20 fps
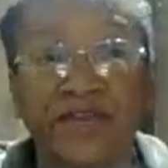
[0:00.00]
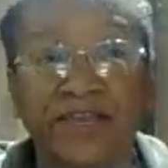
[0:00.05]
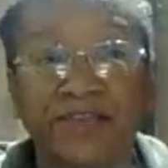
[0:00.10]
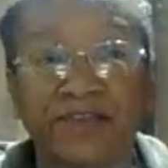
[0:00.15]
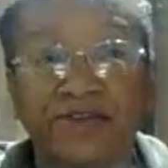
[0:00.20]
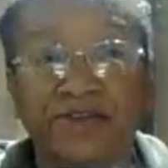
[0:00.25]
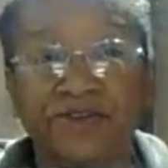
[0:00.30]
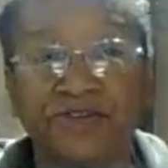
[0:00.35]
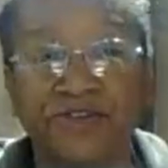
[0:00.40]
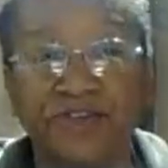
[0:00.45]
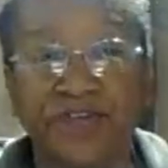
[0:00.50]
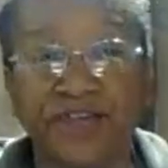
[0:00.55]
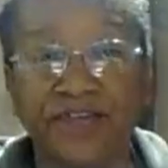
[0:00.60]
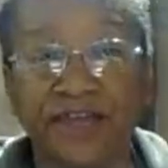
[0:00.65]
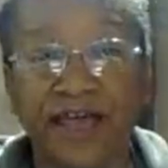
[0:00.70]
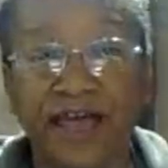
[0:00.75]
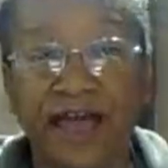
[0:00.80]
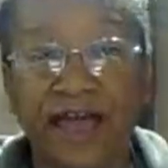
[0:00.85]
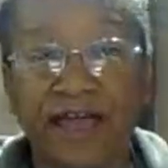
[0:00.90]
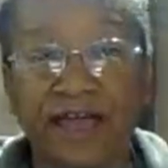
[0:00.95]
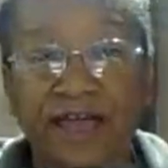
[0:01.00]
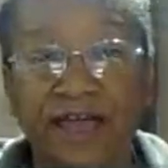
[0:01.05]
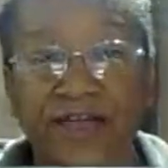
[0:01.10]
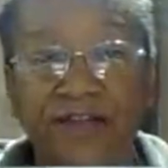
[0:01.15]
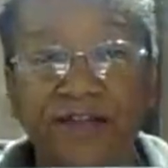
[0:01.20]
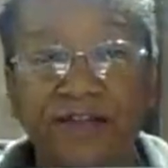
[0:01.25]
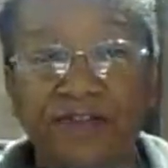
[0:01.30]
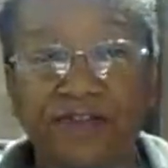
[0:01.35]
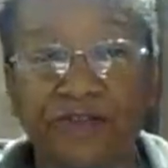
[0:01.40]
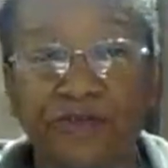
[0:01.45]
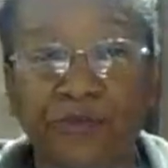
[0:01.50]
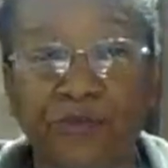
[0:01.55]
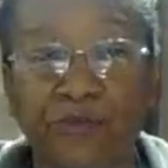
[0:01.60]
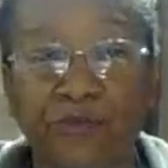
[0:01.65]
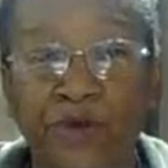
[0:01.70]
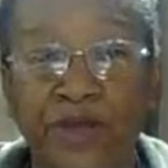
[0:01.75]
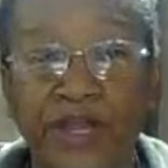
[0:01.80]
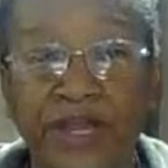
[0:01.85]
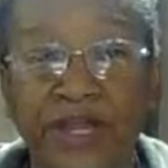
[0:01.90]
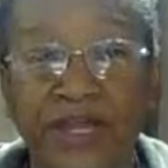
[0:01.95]
can you see? I added
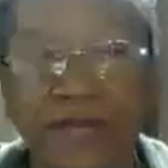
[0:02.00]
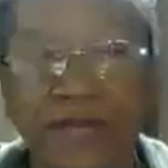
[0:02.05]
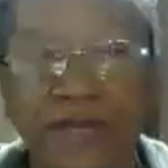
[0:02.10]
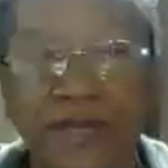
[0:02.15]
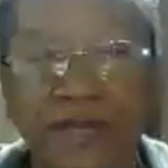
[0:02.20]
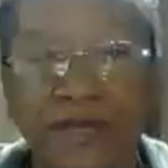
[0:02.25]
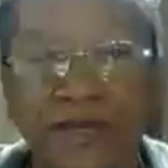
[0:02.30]
three